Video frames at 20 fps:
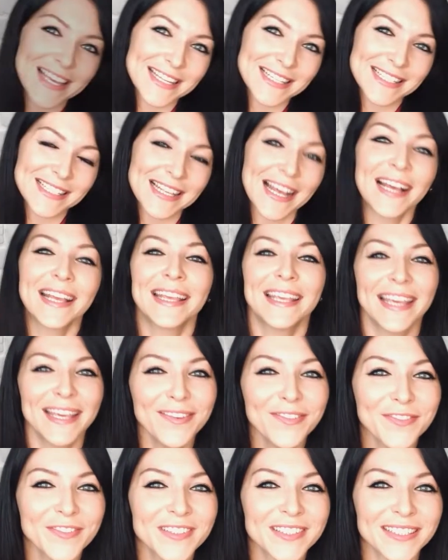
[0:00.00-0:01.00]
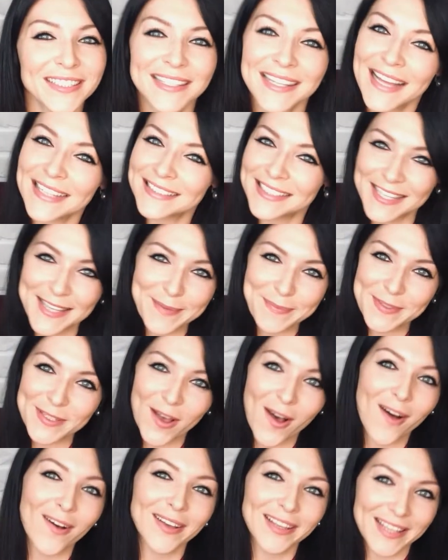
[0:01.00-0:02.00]
is a gift that keeps
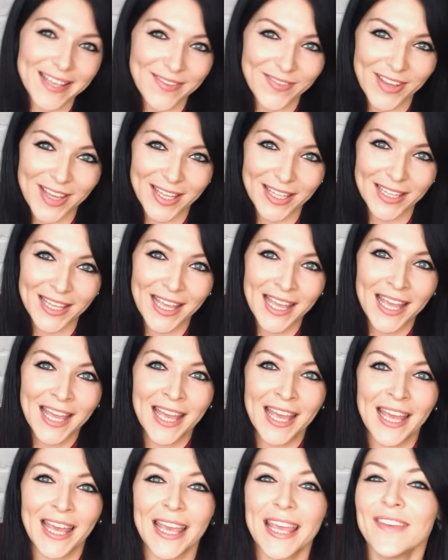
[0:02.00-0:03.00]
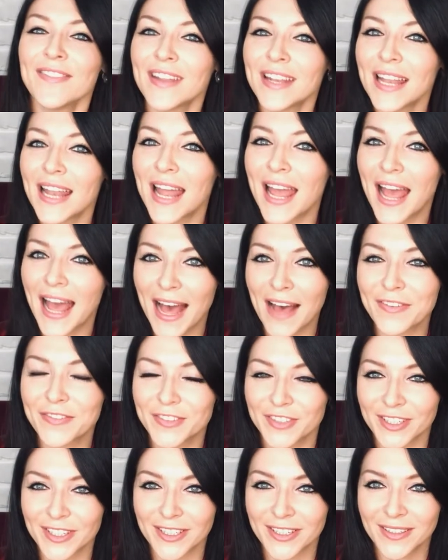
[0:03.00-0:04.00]
on giving, even
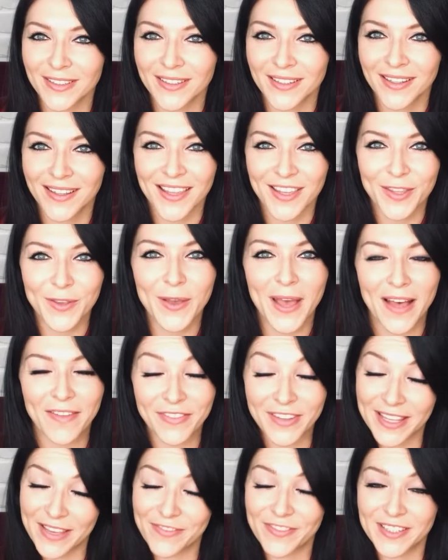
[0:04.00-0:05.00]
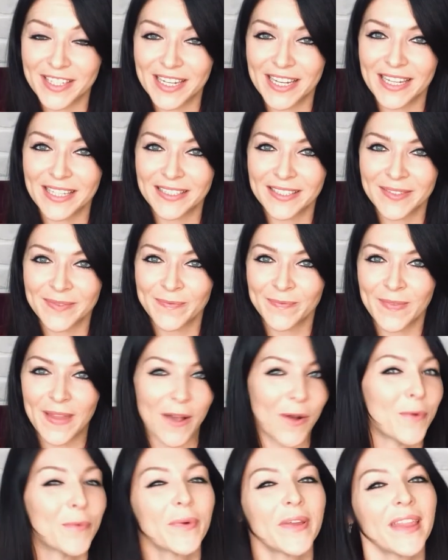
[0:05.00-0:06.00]
after you have gifted it.
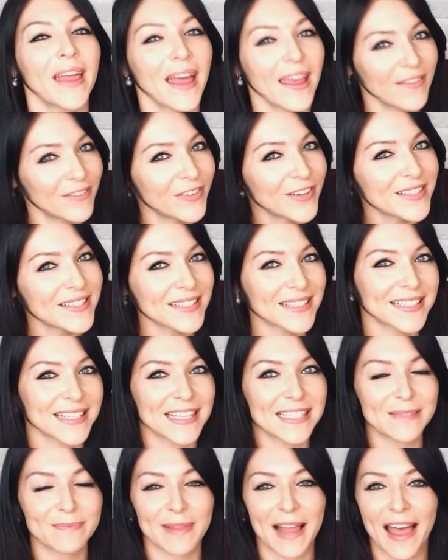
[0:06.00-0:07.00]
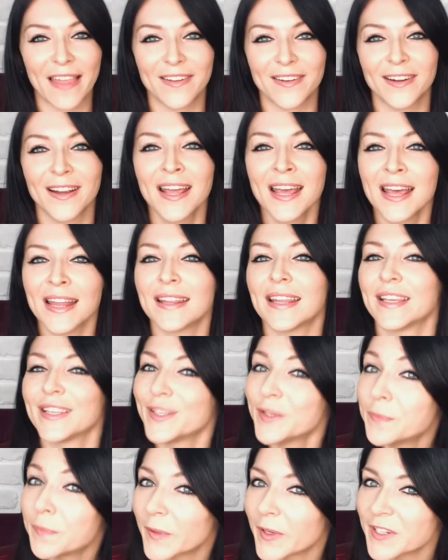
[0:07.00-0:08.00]
Now, with every success planner that
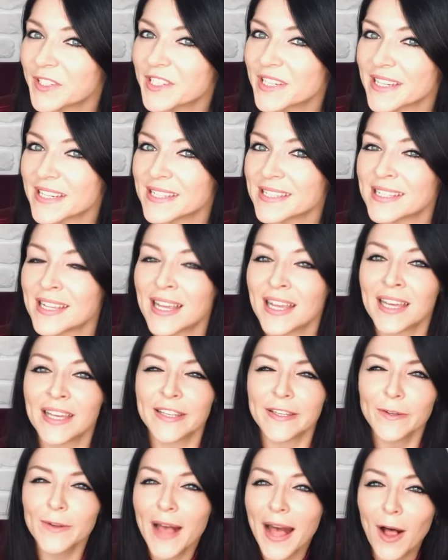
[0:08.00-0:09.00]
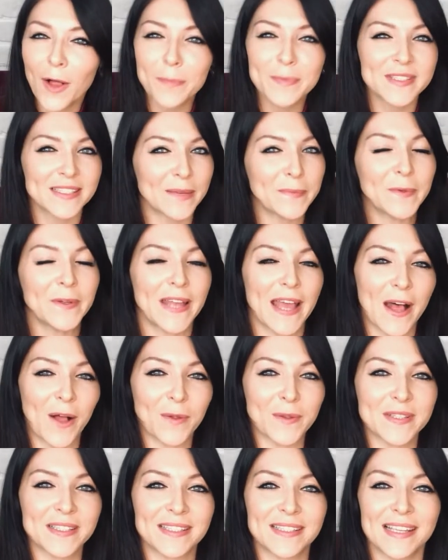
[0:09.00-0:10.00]
you purchase, you'll help someone
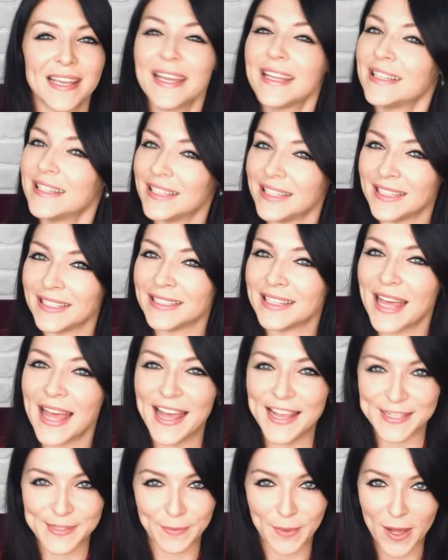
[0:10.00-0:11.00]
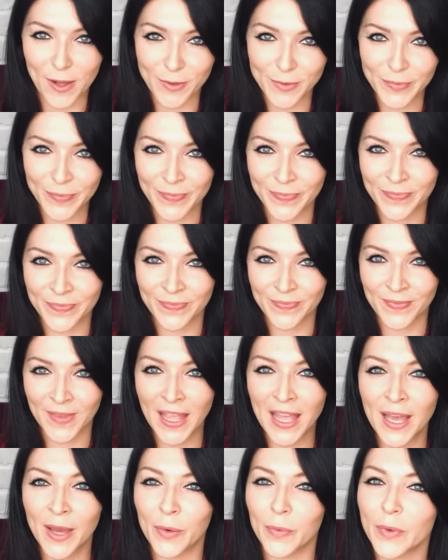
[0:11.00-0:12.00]
else in need as well.
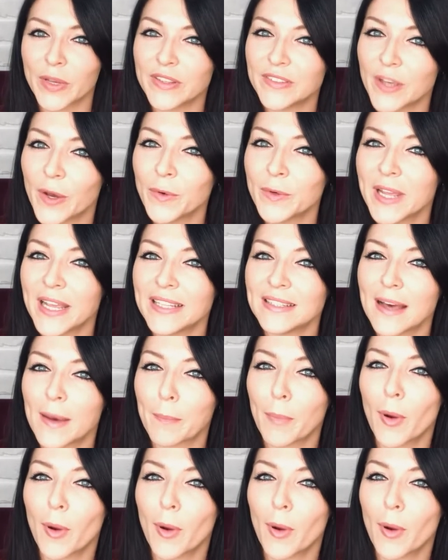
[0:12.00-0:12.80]
We donate a